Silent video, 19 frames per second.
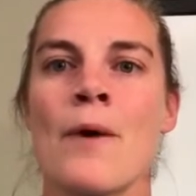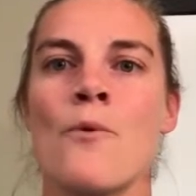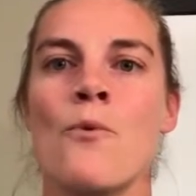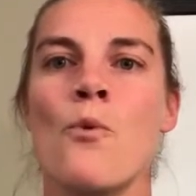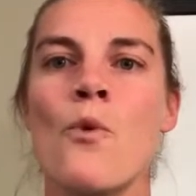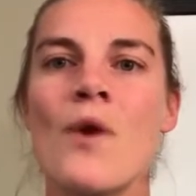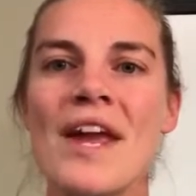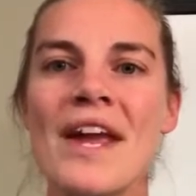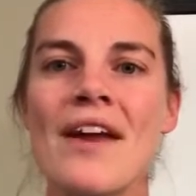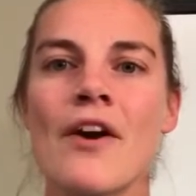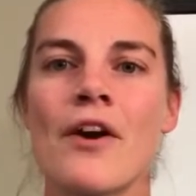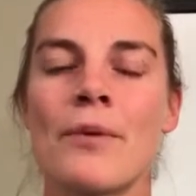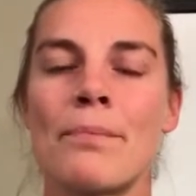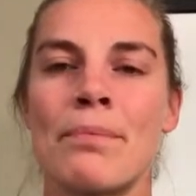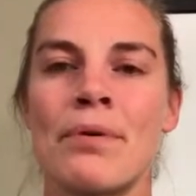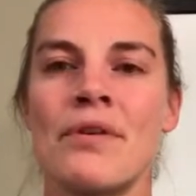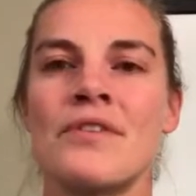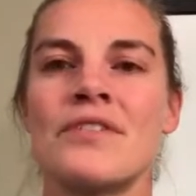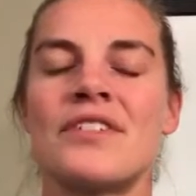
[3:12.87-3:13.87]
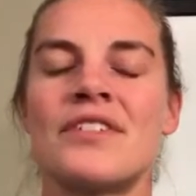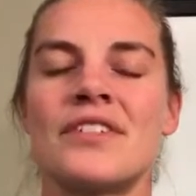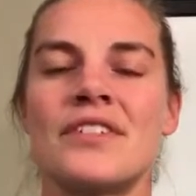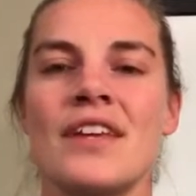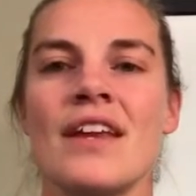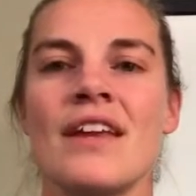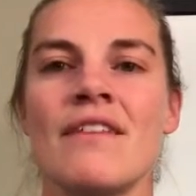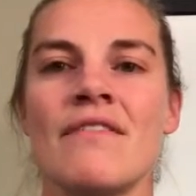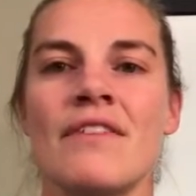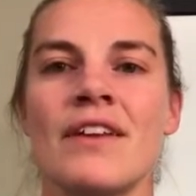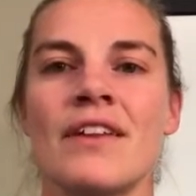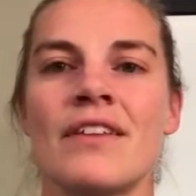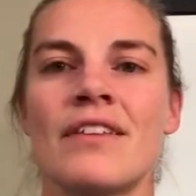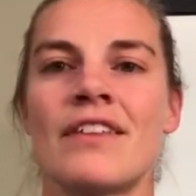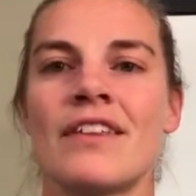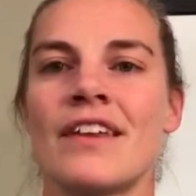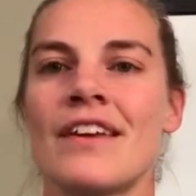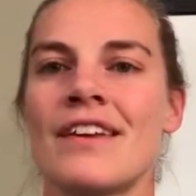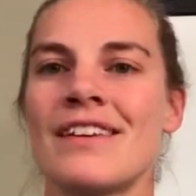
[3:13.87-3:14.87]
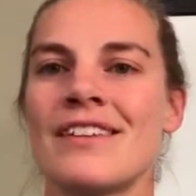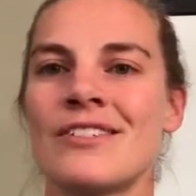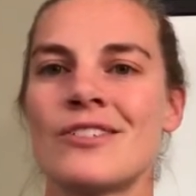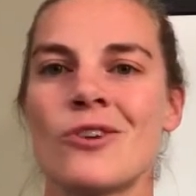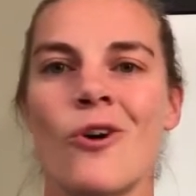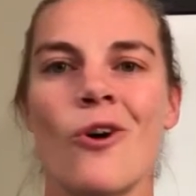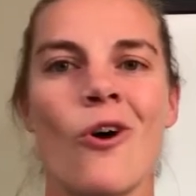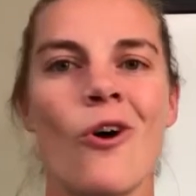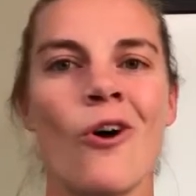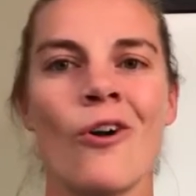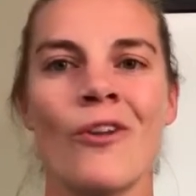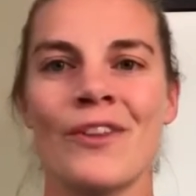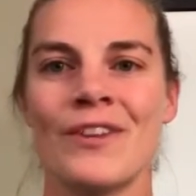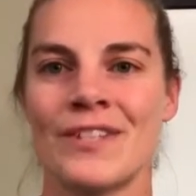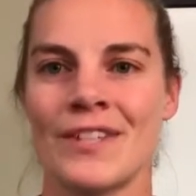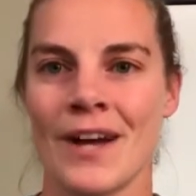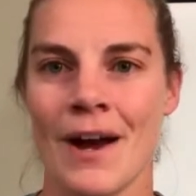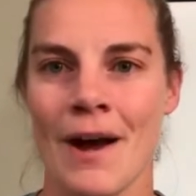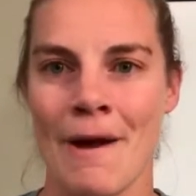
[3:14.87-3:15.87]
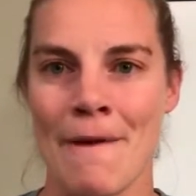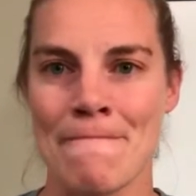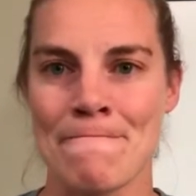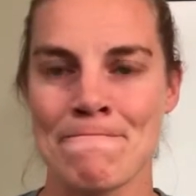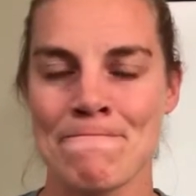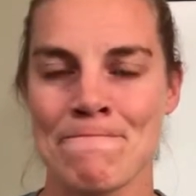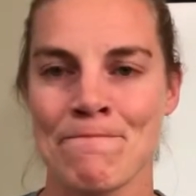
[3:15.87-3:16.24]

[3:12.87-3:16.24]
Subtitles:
We are perceiving things all the time.